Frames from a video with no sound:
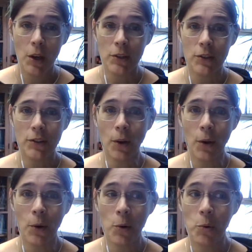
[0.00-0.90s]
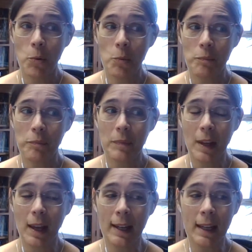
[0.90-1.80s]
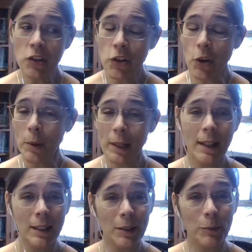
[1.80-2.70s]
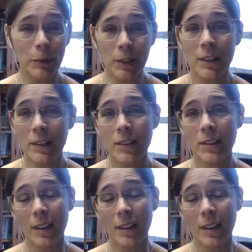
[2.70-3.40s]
So I guess showing that it works